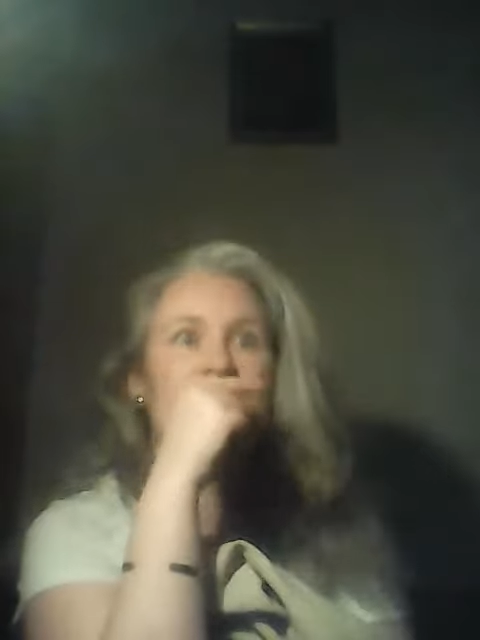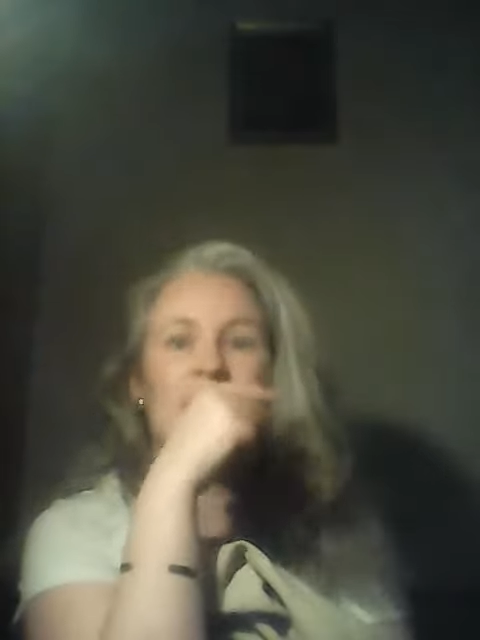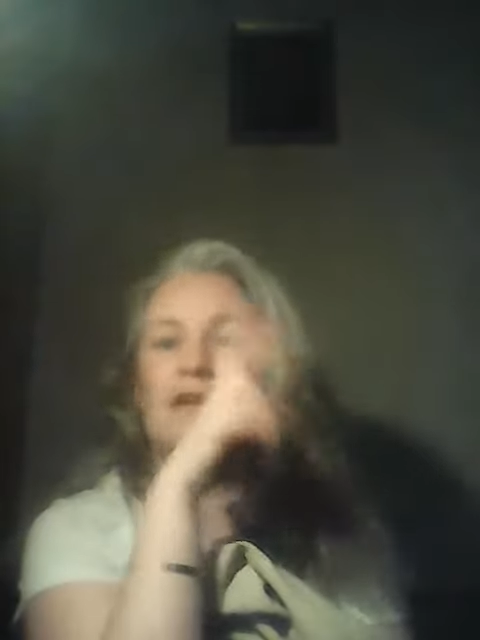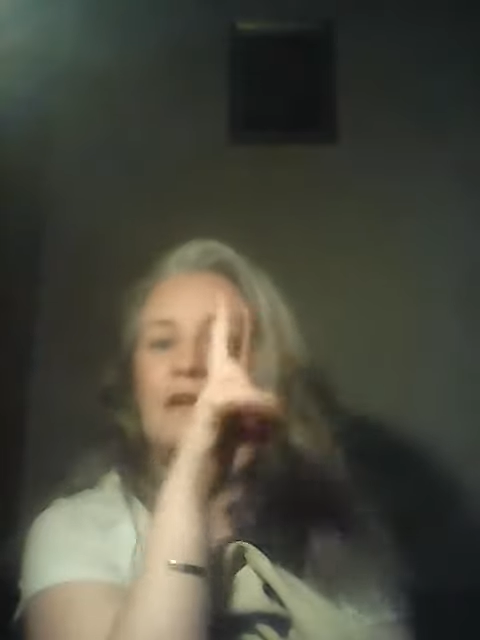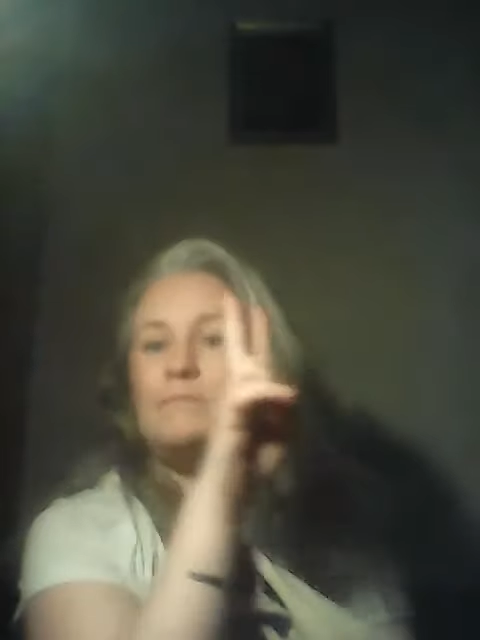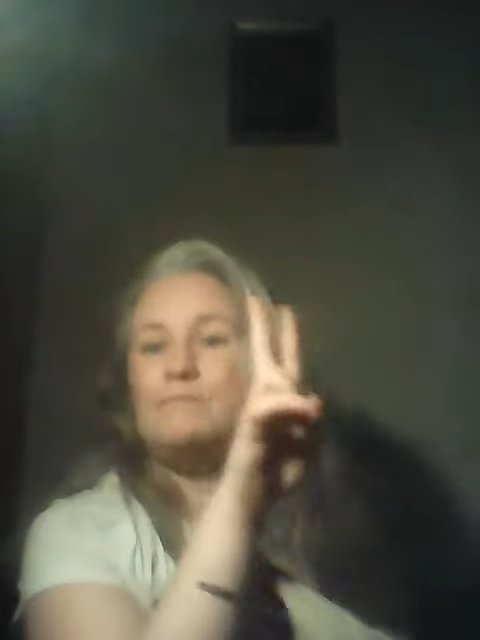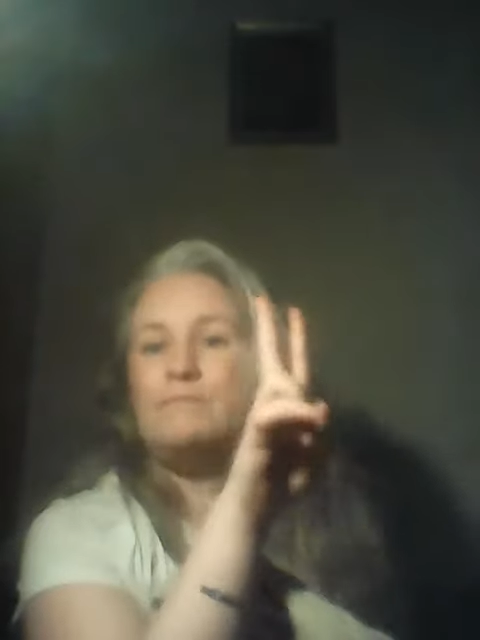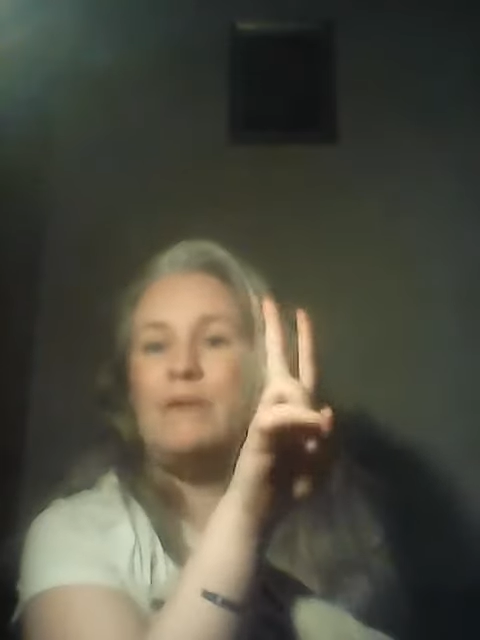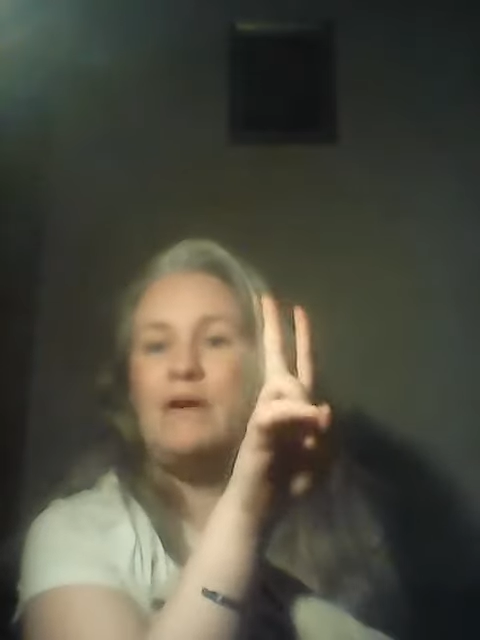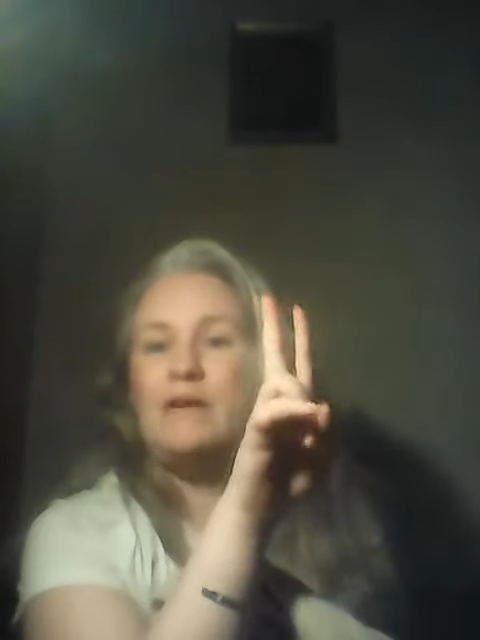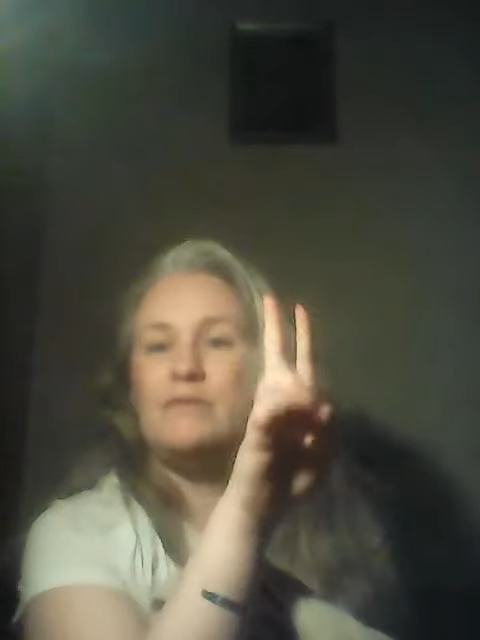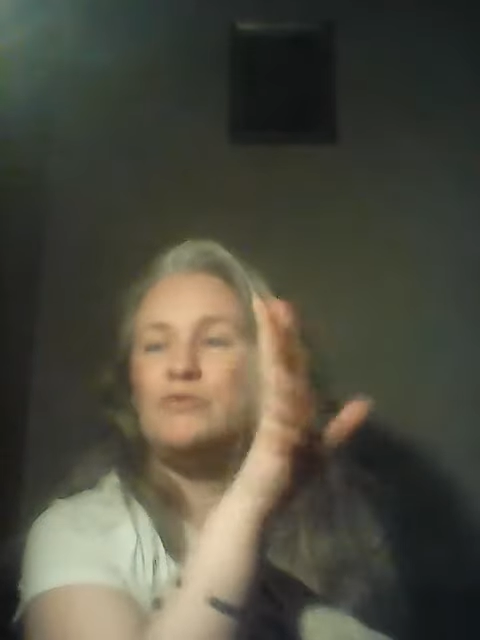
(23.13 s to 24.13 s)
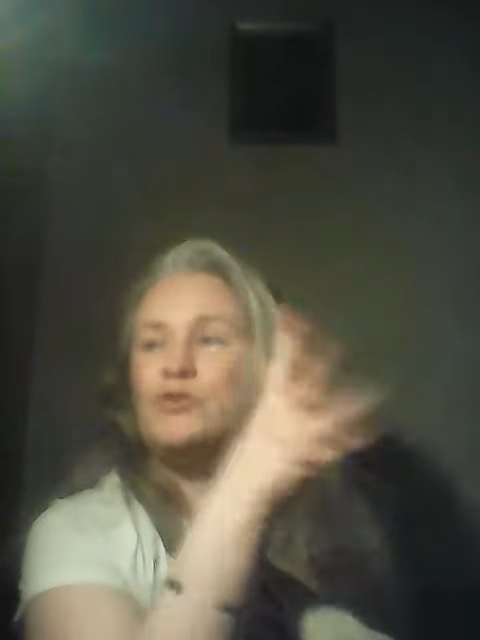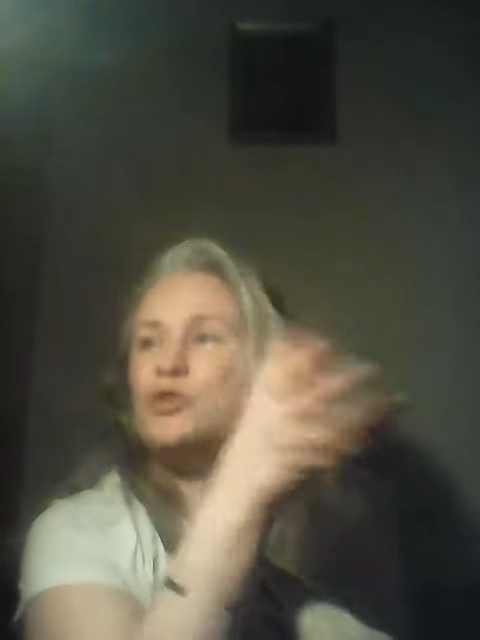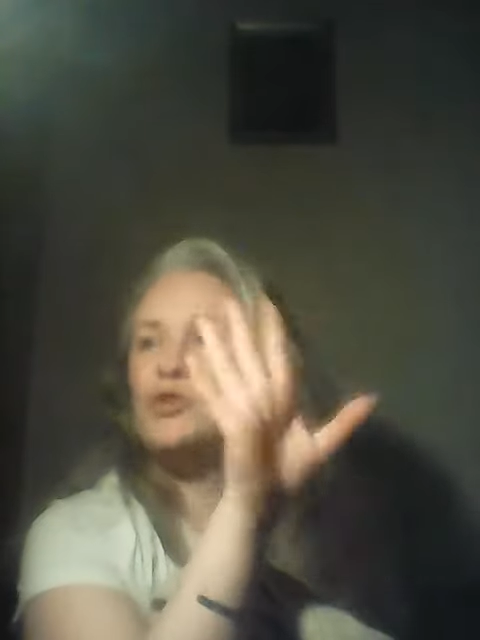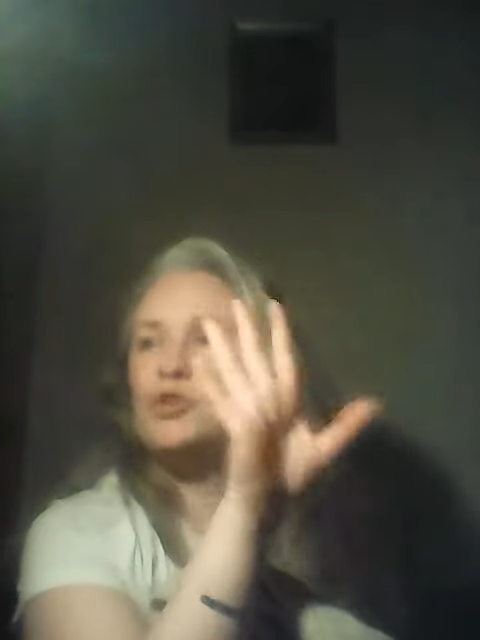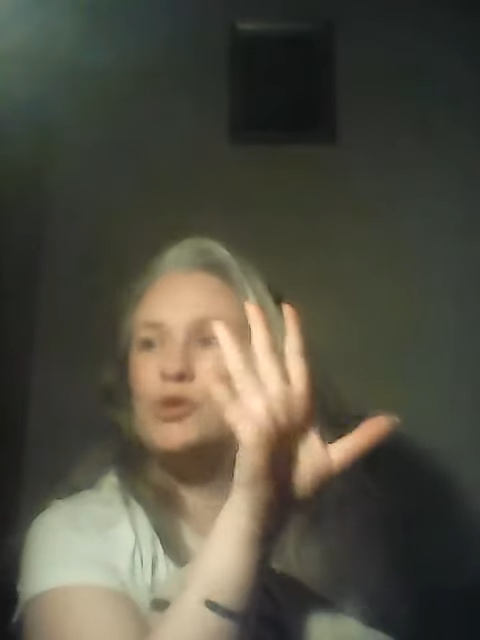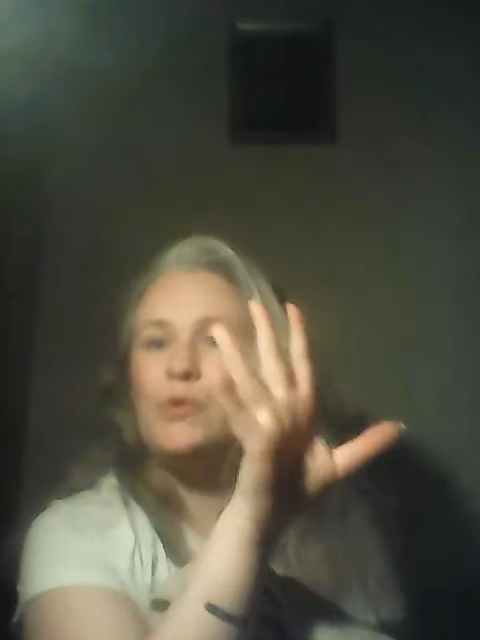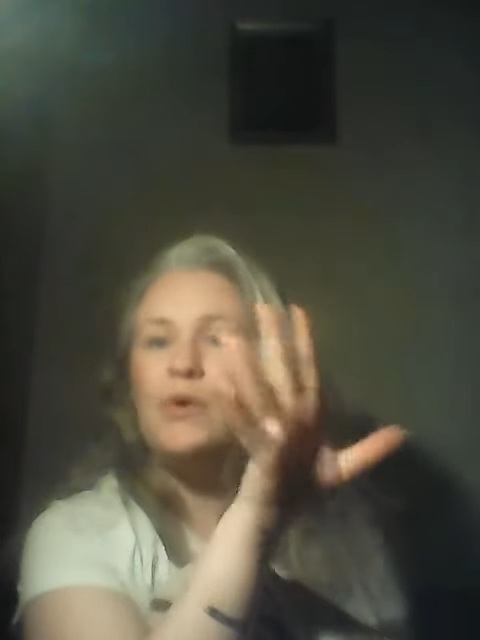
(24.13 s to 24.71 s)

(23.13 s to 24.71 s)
about 2